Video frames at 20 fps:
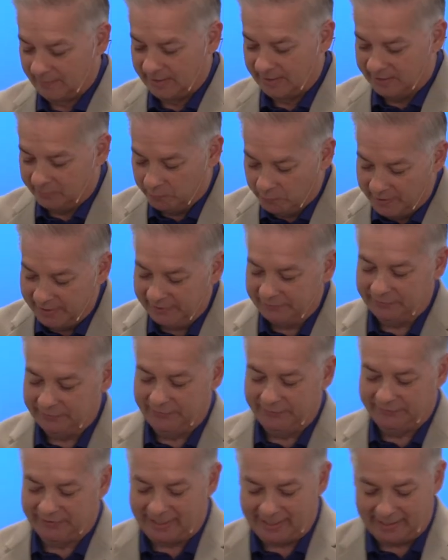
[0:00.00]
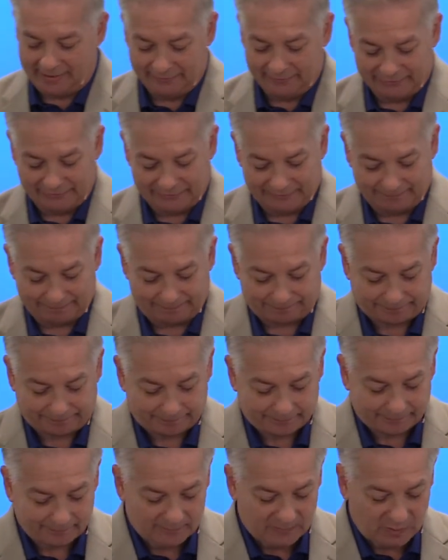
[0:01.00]
He went to his house
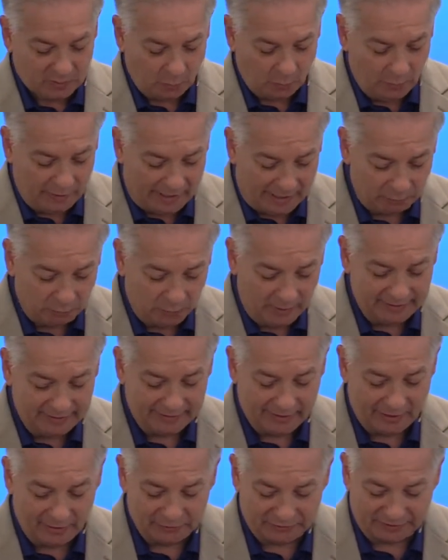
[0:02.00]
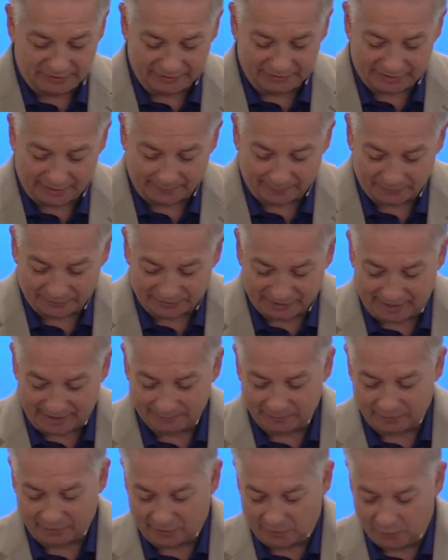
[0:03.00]
where he had windows in his upper
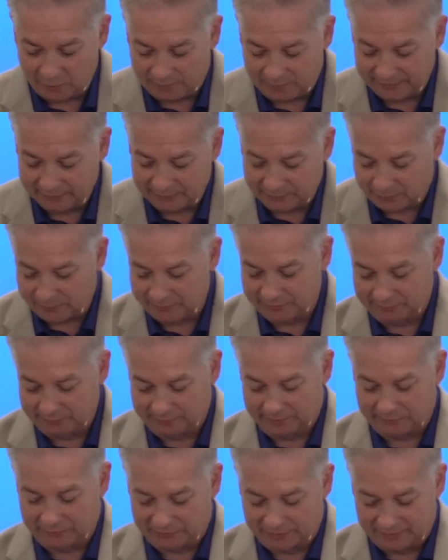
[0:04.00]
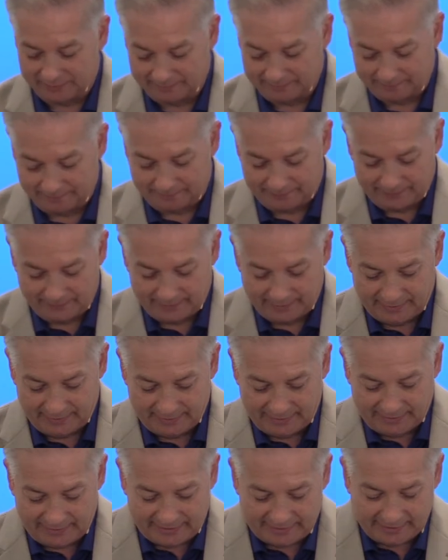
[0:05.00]
chamber open toward Jerusalem.
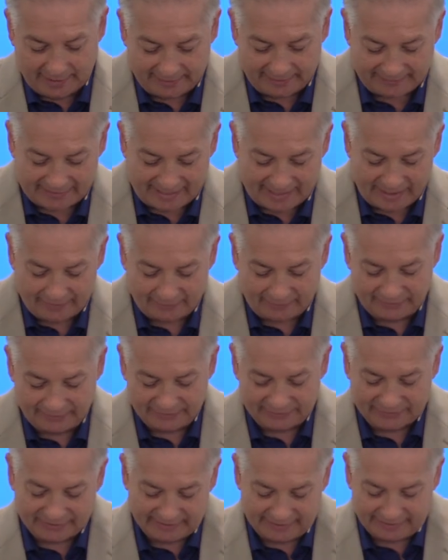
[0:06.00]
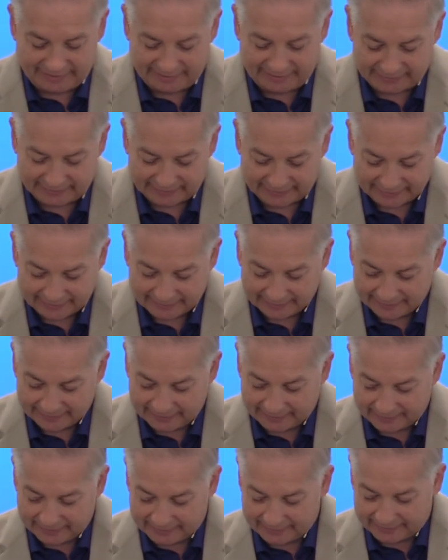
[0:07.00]
He got down on his knees
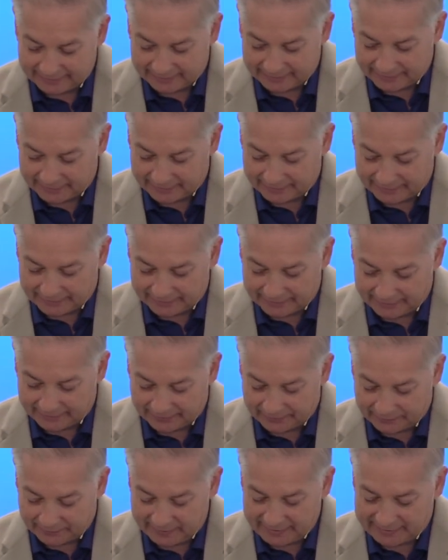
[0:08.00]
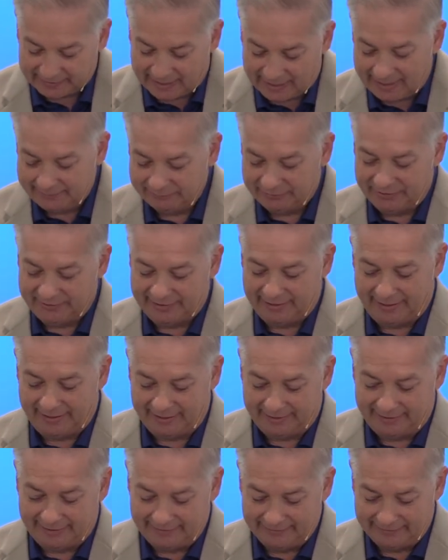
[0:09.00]
3 times a
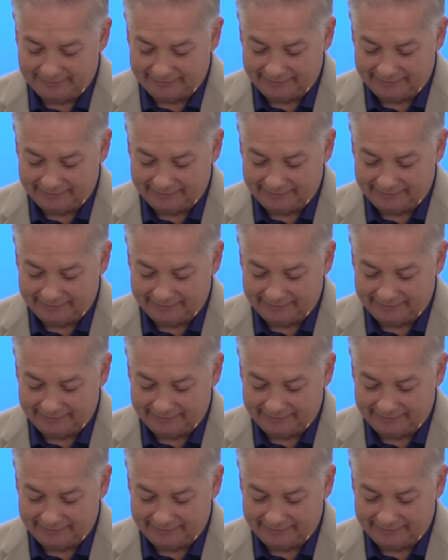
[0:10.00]
day